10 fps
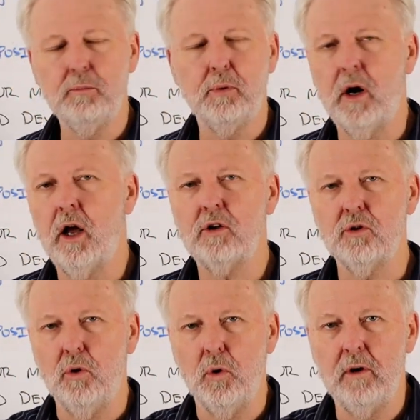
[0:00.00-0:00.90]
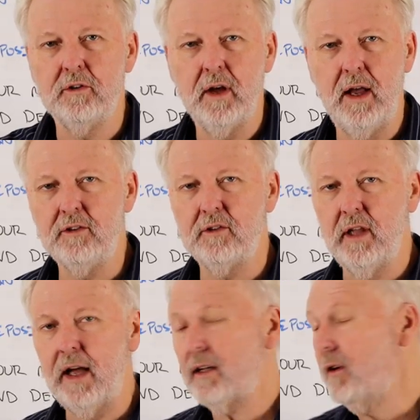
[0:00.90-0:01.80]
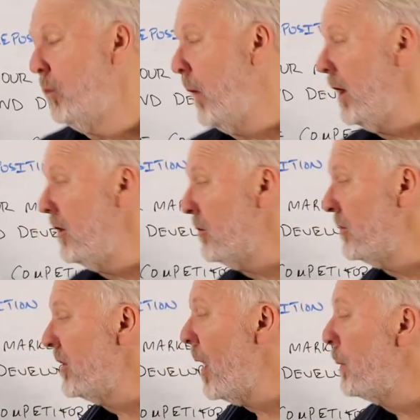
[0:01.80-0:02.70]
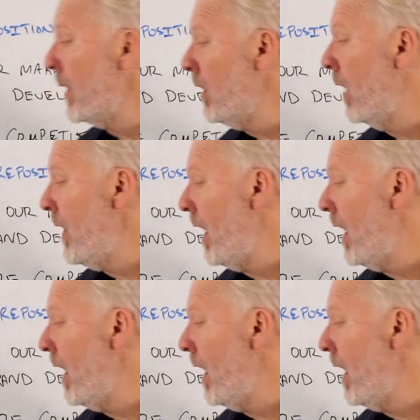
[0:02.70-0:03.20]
product, or it has lacked awareness or something like